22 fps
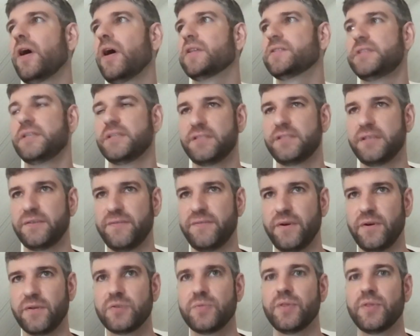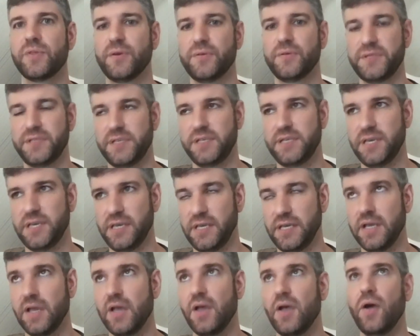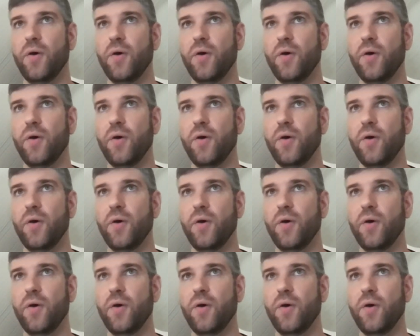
autistic folks with OCD